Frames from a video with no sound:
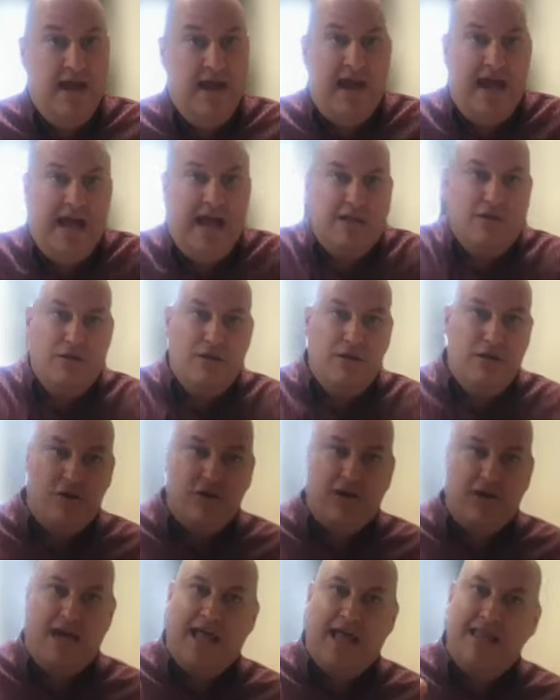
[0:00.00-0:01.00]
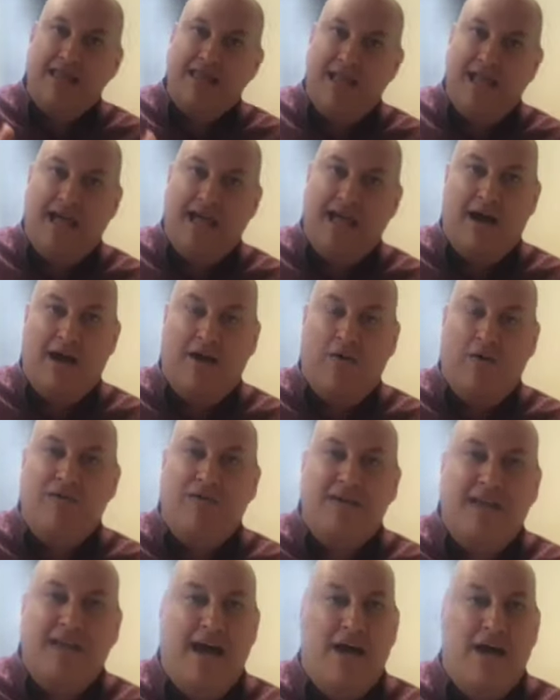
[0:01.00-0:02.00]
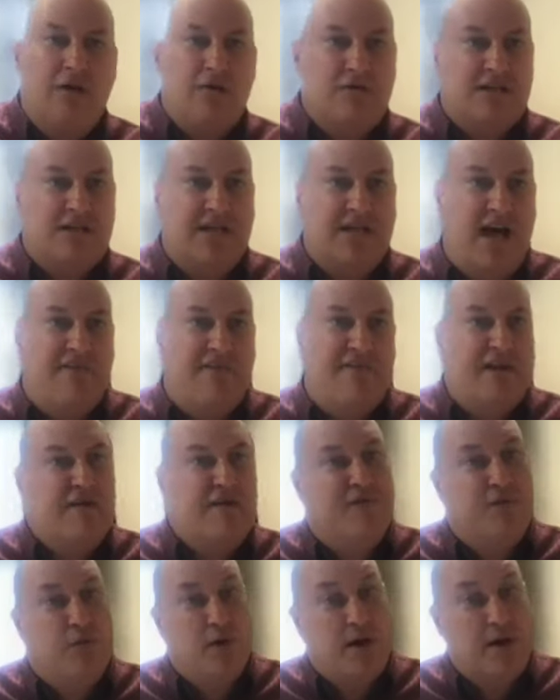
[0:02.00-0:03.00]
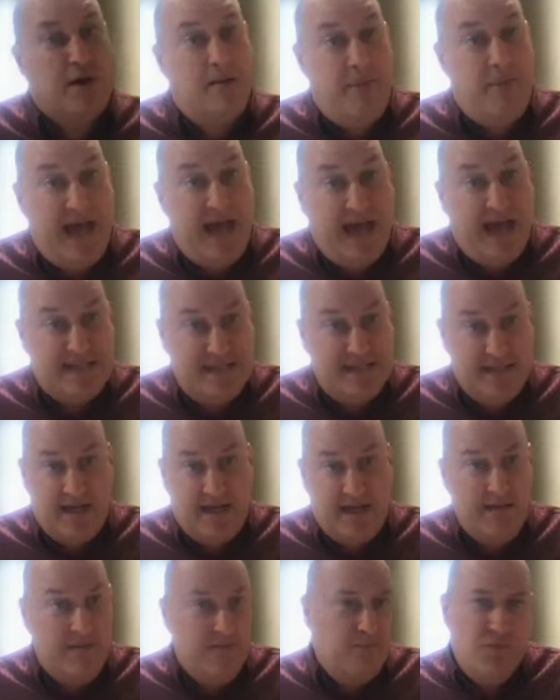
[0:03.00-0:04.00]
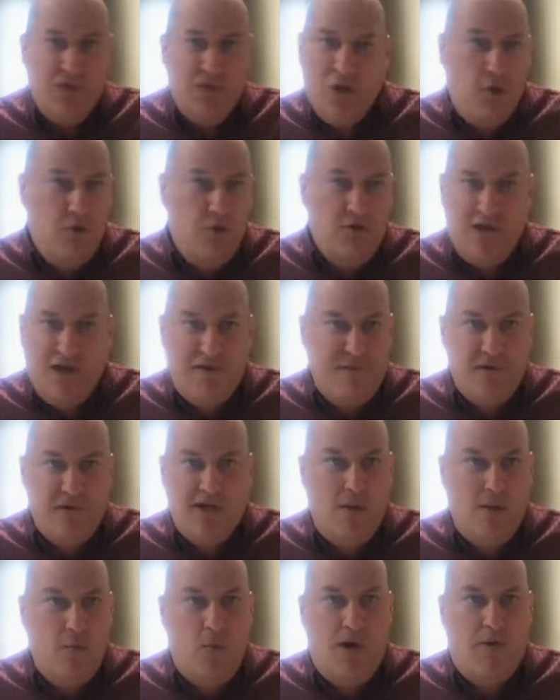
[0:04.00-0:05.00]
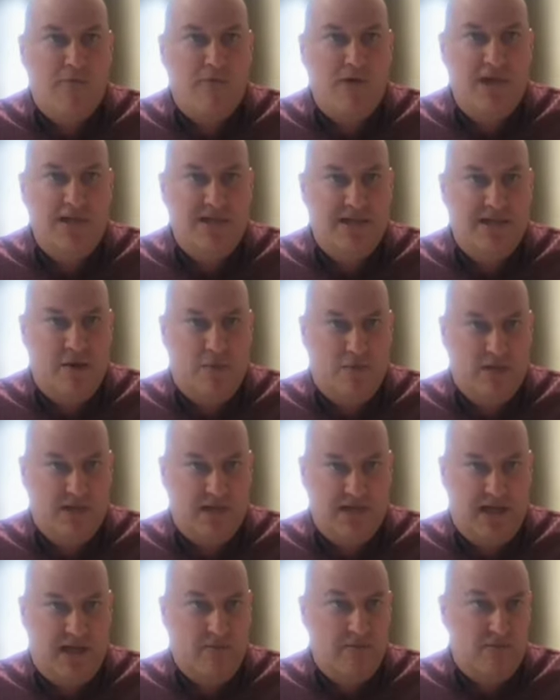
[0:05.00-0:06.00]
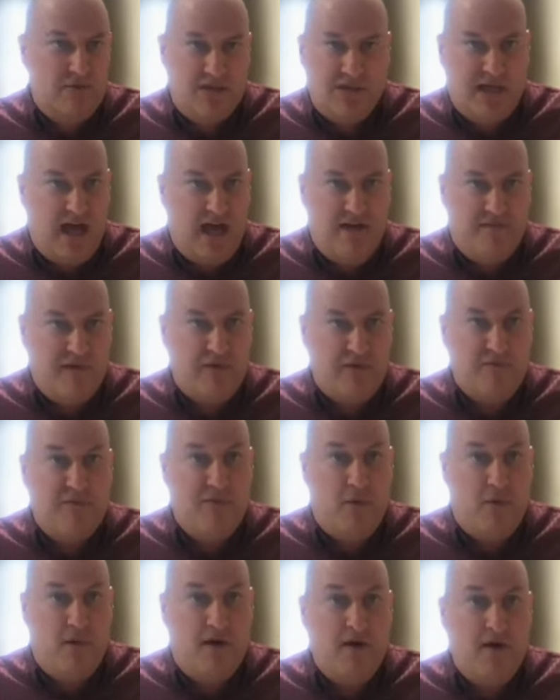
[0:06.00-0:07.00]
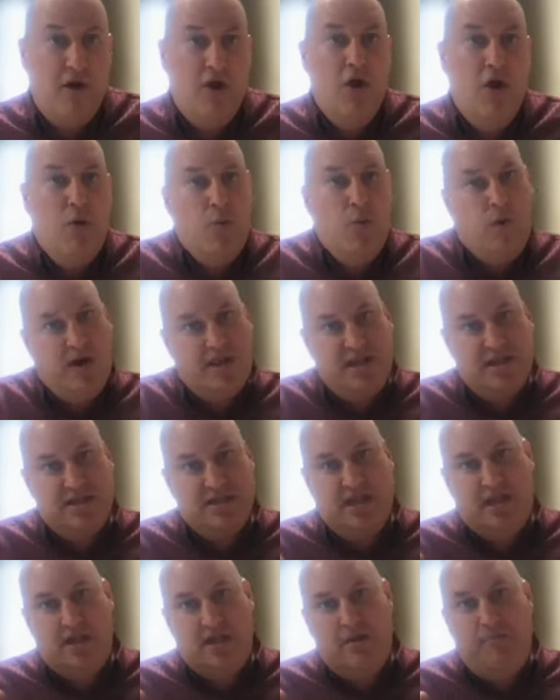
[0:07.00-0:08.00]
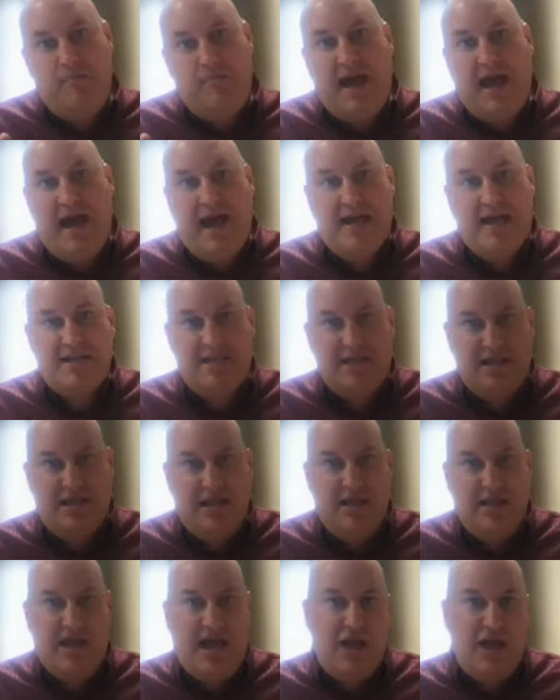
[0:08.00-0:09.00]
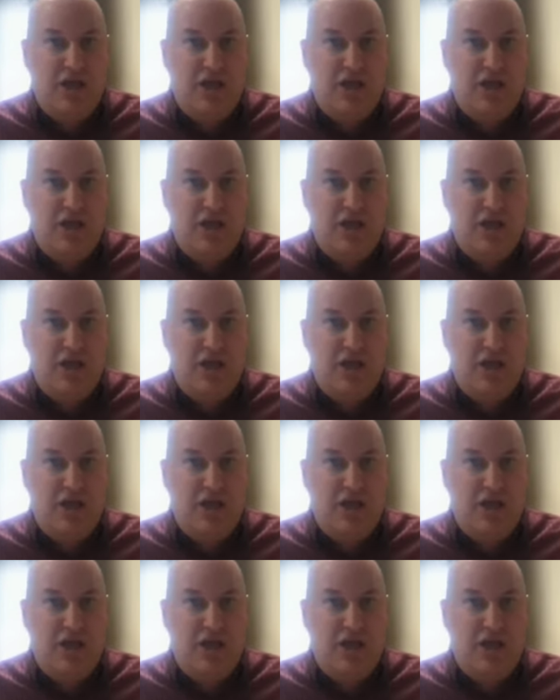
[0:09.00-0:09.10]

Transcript: And look at now you're solving for capacity, no different than what retail was solving for. What is the capacity that